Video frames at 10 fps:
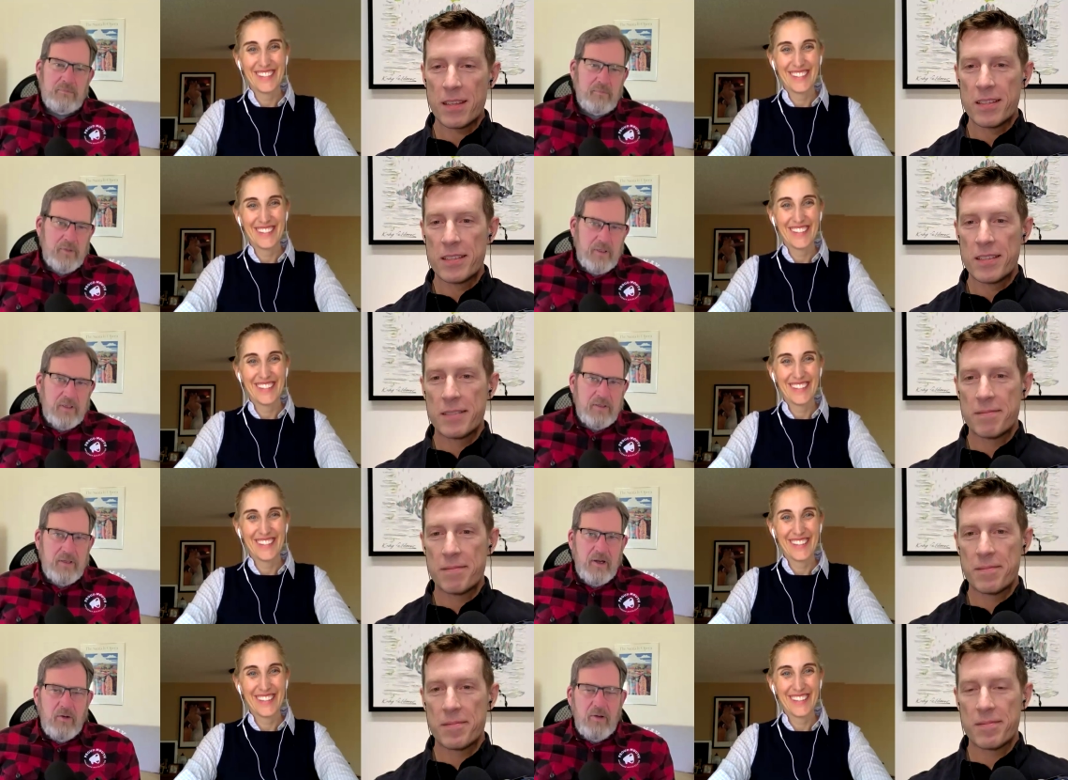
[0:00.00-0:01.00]
Speaker 1: Well, you
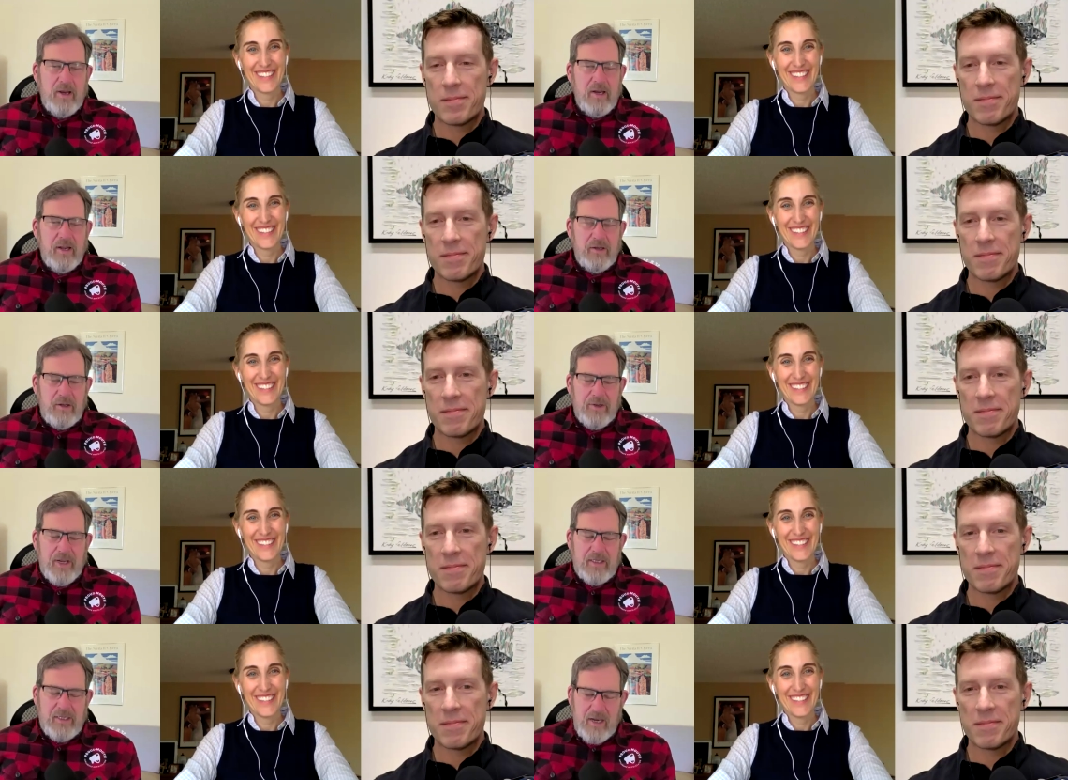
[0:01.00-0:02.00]
know, until
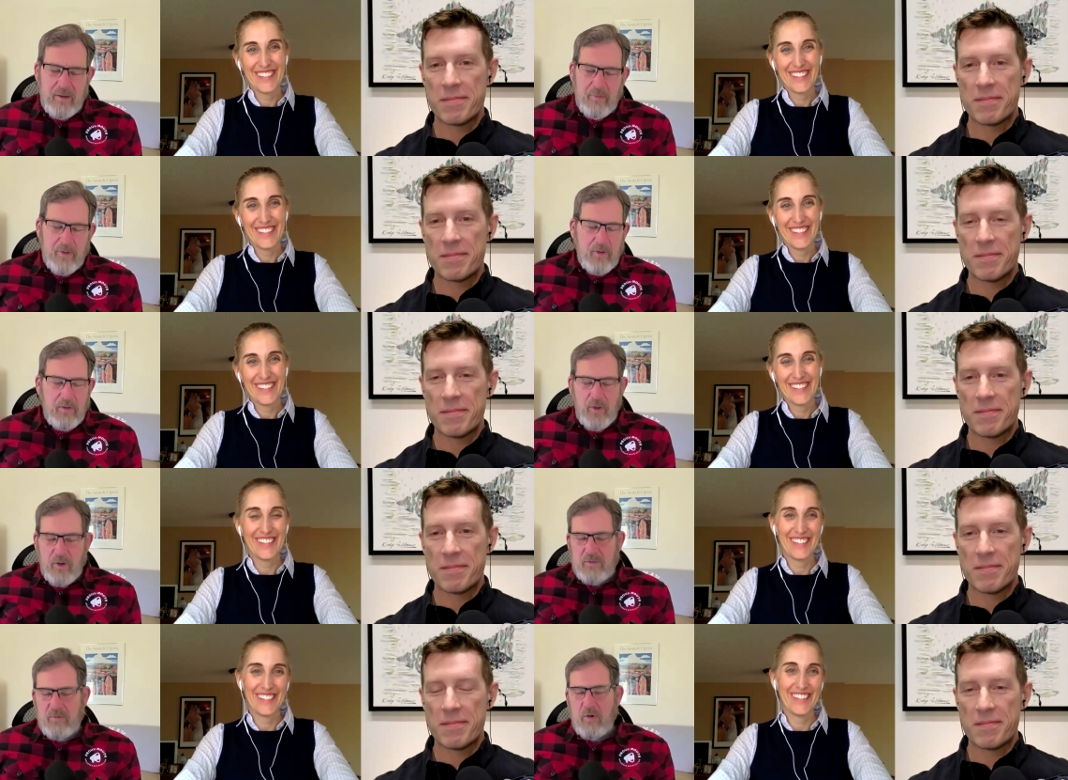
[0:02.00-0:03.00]
next time, th-
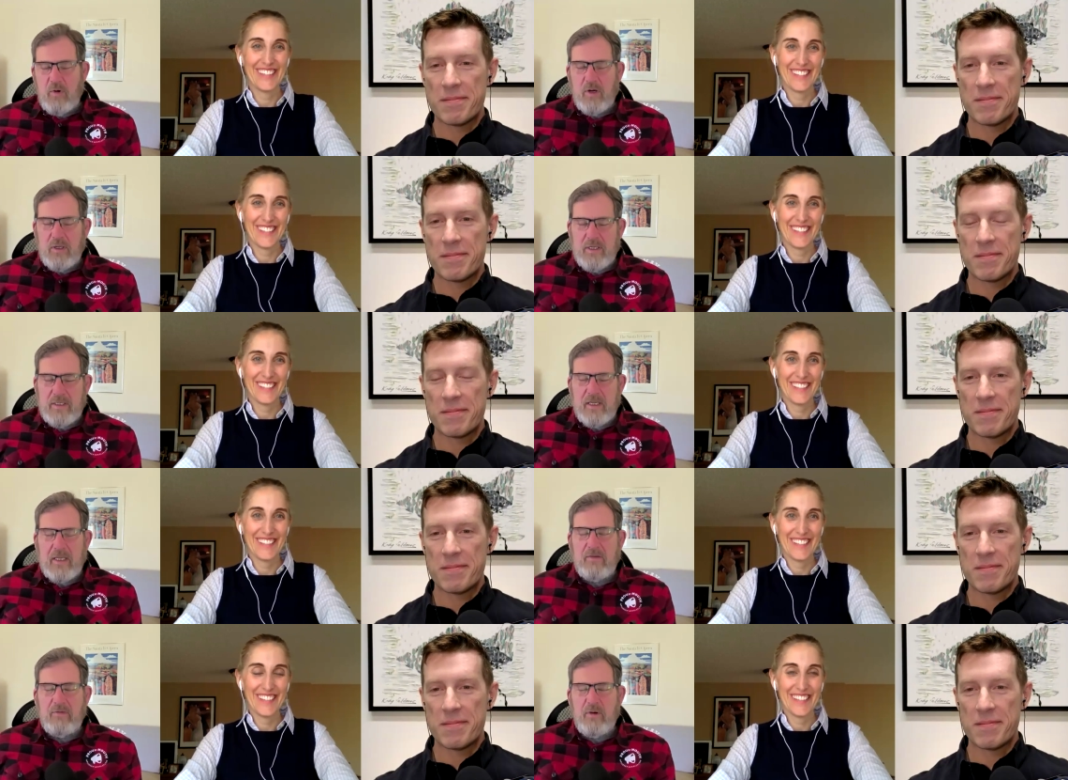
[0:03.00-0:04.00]
those of you who are
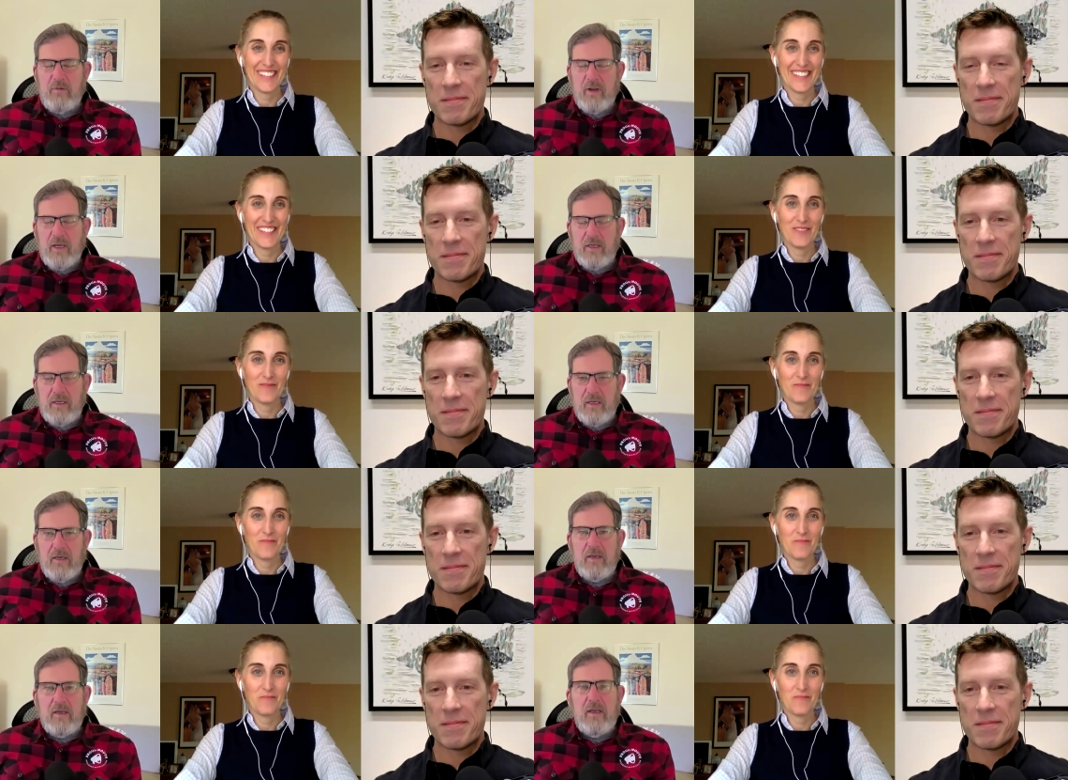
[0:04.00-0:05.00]
listening, if you have an idea
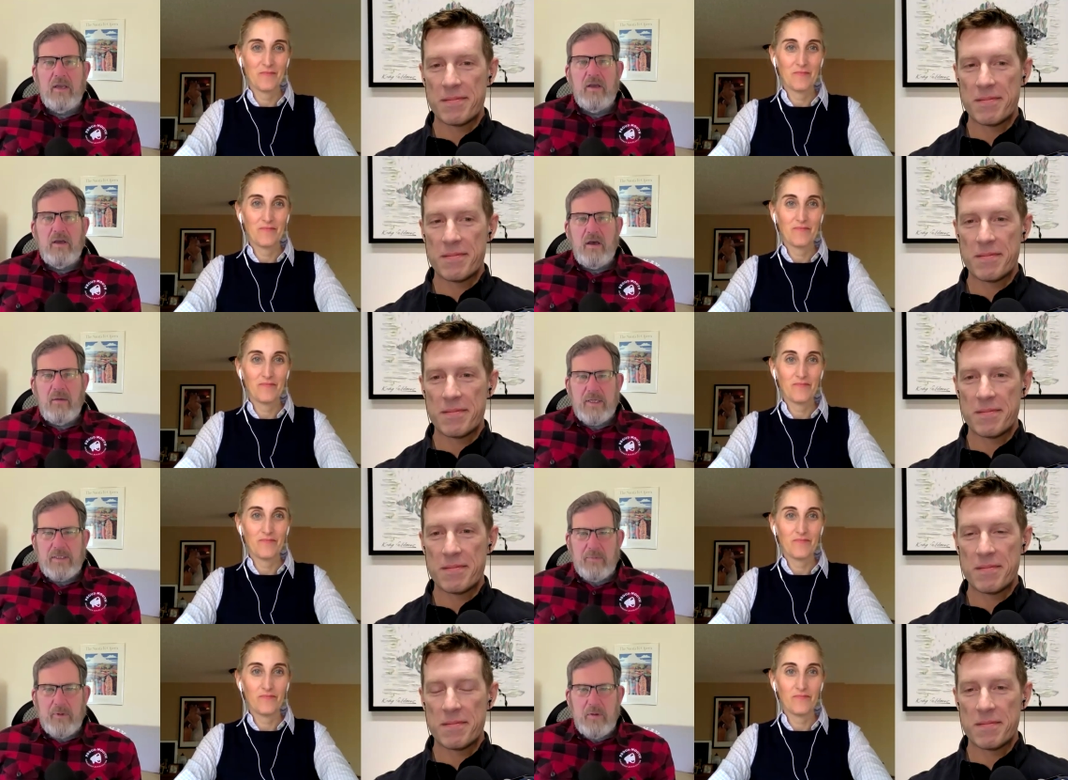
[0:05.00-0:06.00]
about
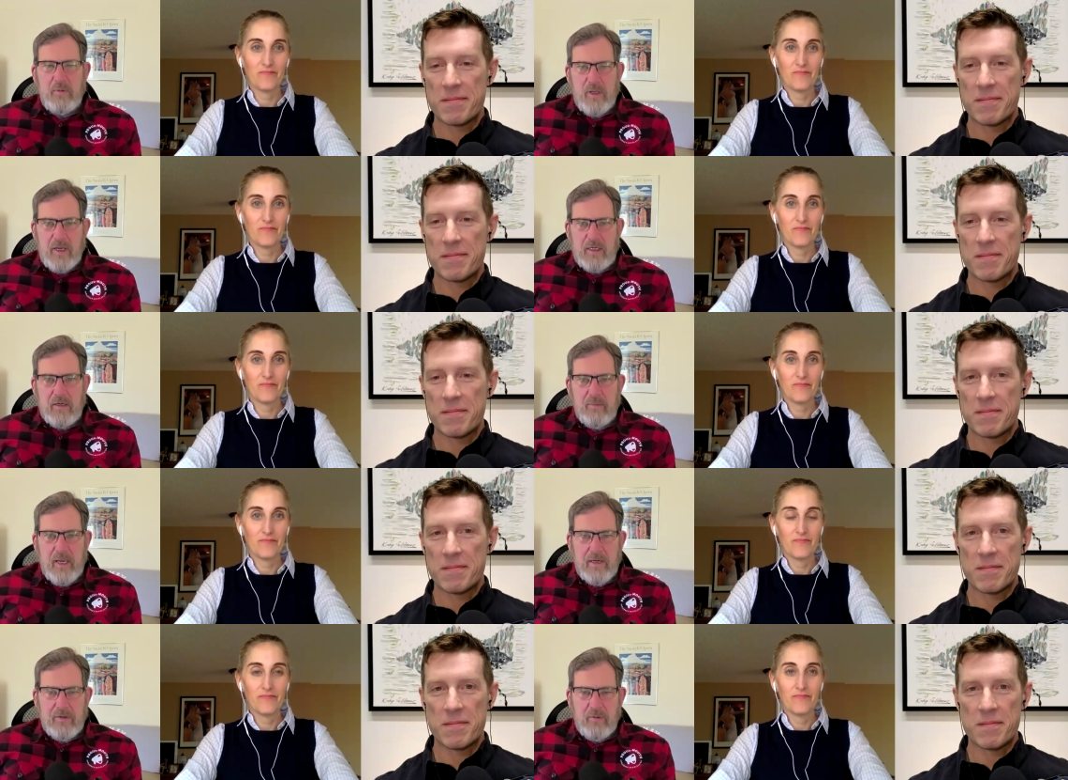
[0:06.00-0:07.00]
something you would like to hear
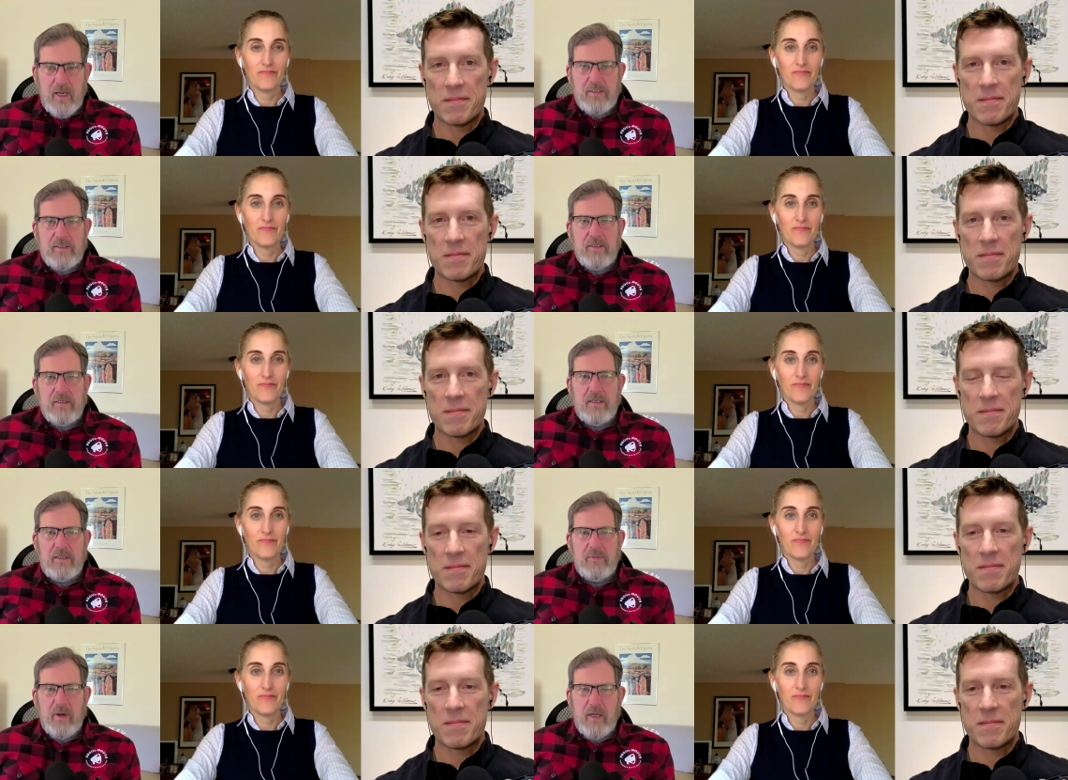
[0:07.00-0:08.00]
Matt address in
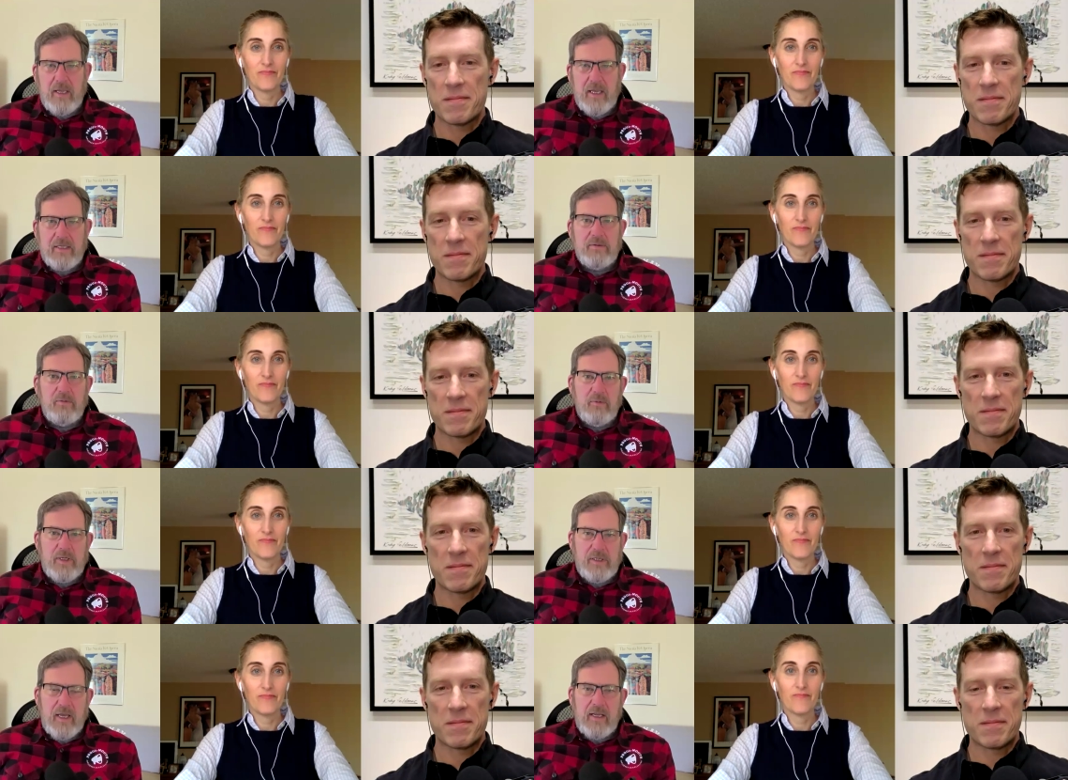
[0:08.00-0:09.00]
these podcasts,
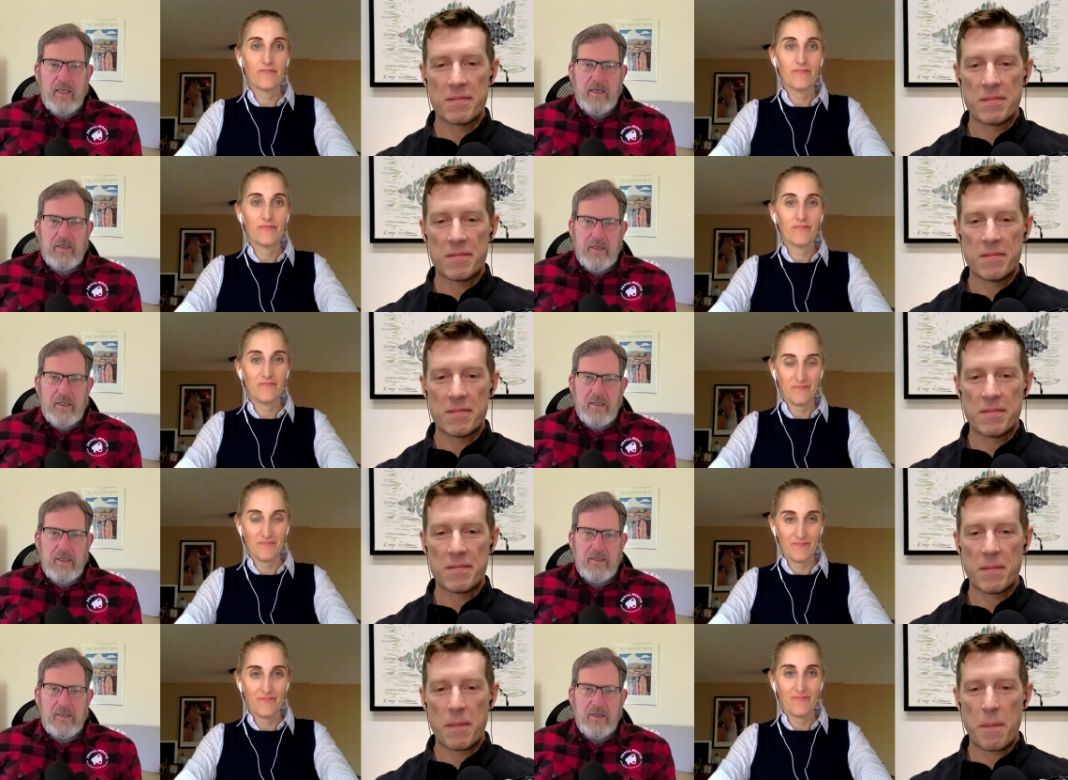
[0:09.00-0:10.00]
reach out and get in,
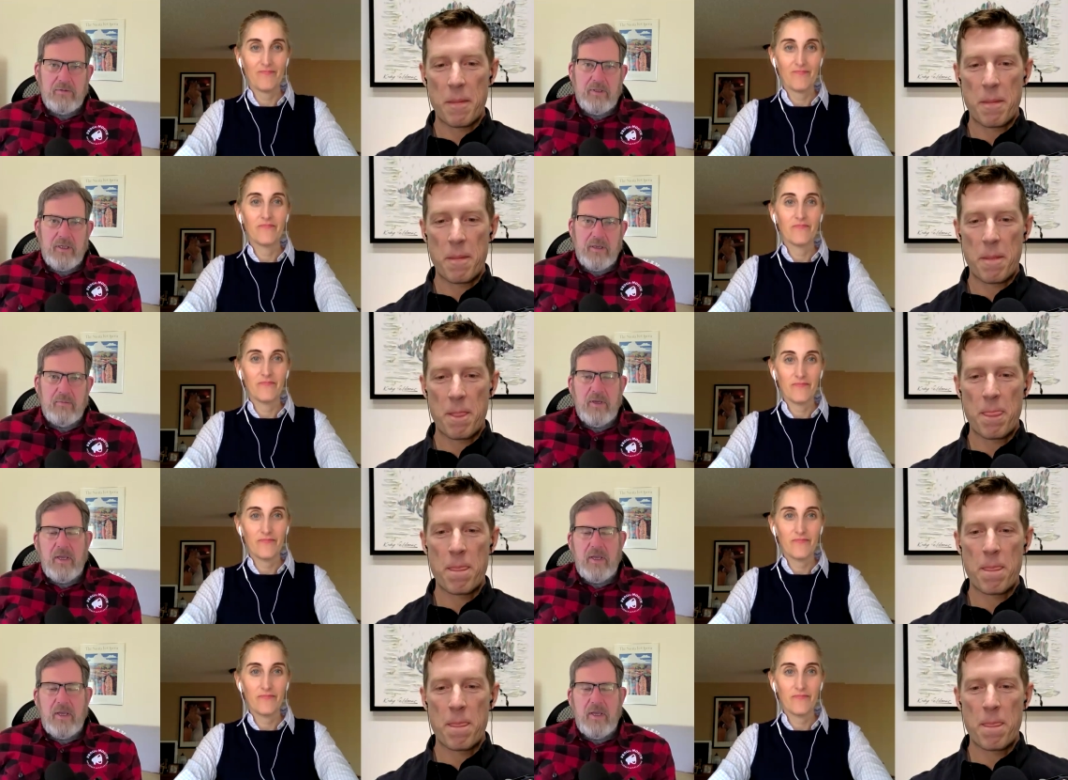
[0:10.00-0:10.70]
in touch with him,